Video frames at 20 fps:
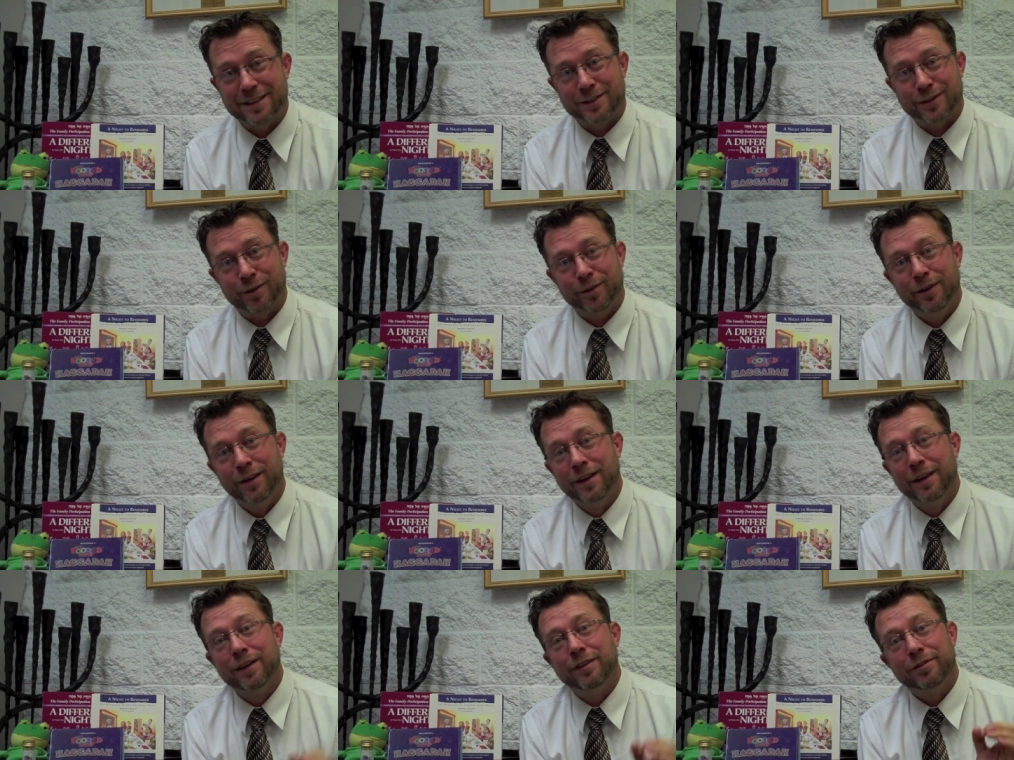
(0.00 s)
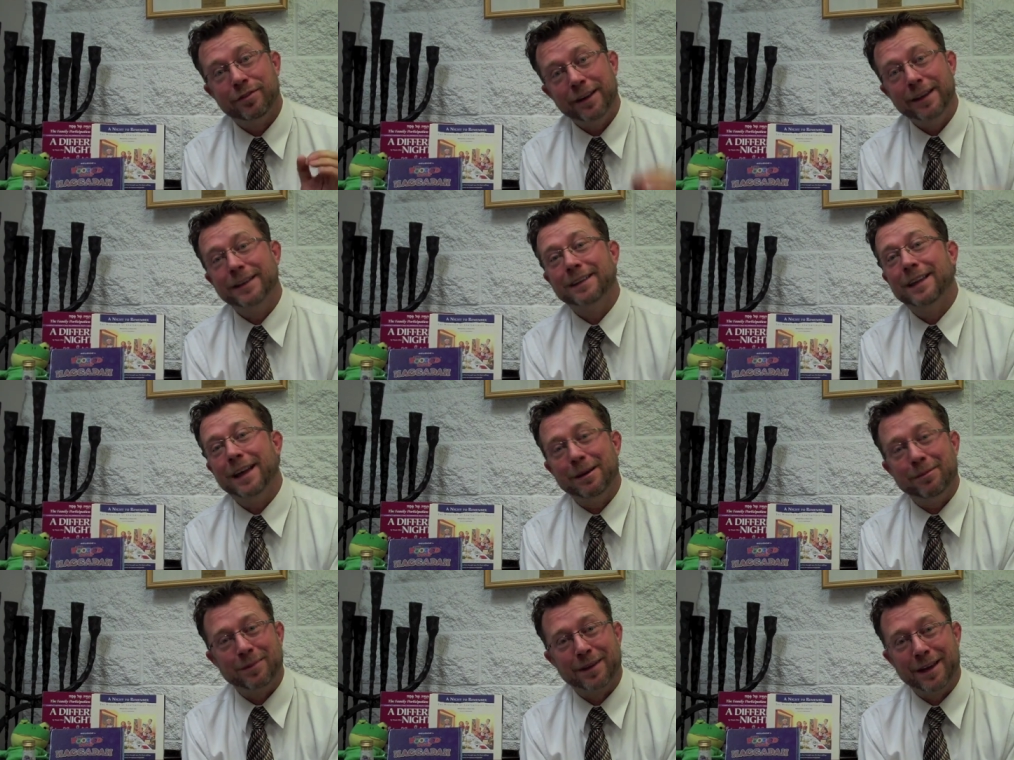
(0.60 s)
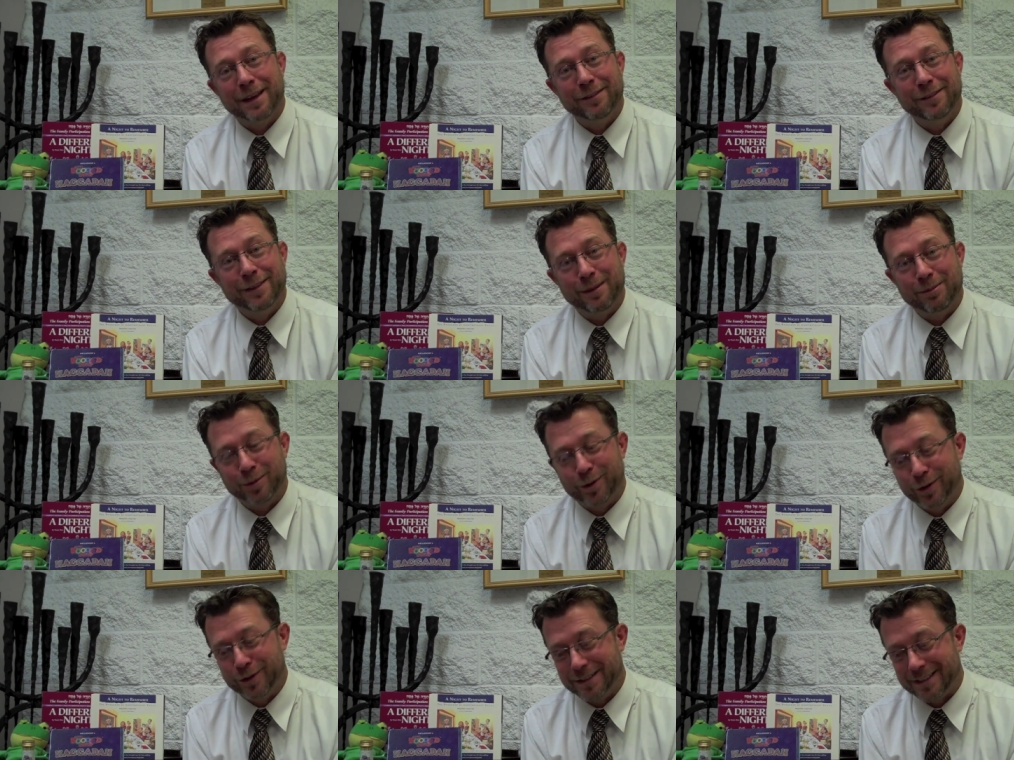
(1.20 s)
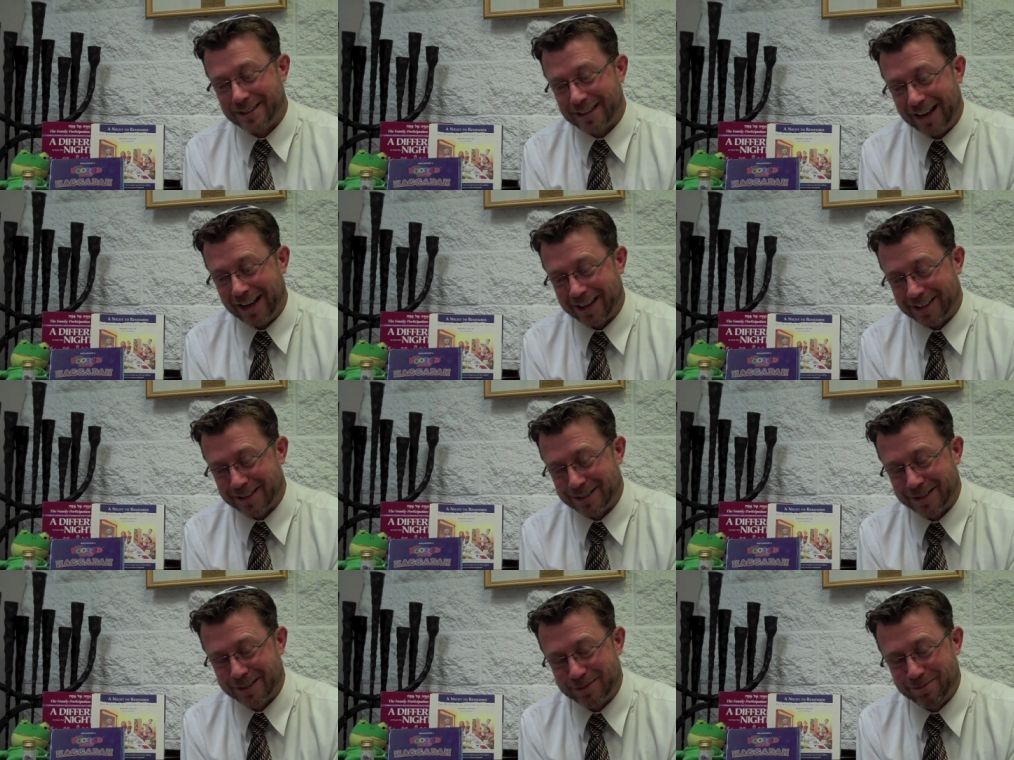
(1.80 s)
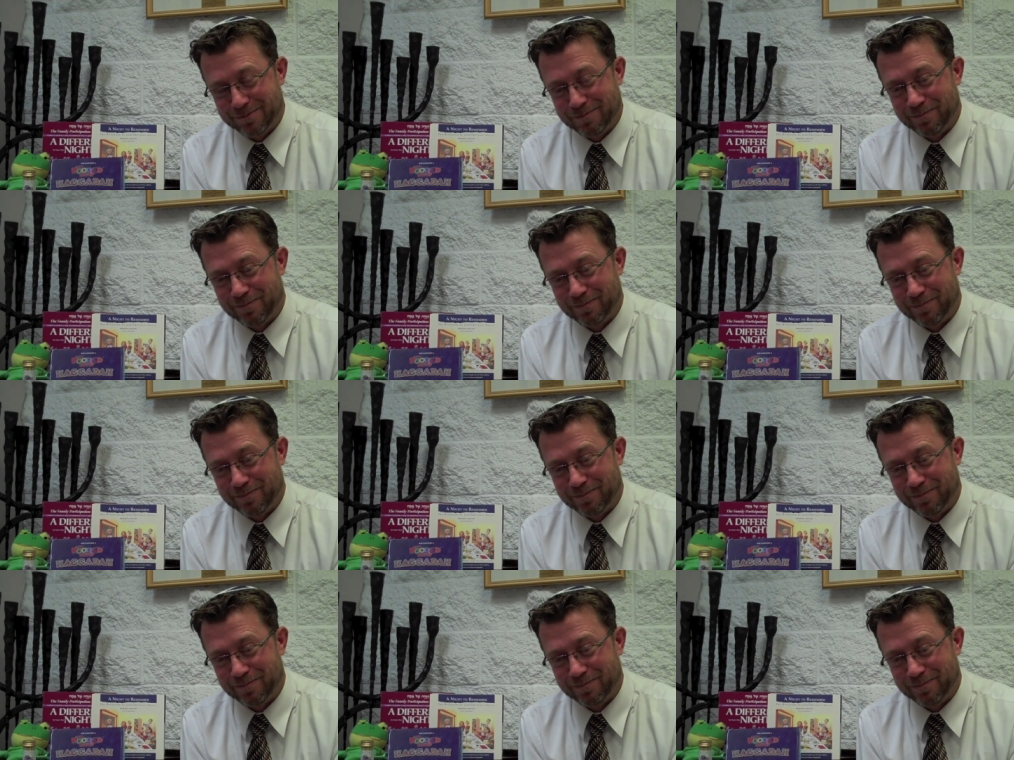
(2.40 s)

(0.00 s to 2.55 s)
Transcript: So feed them, give them good snacks.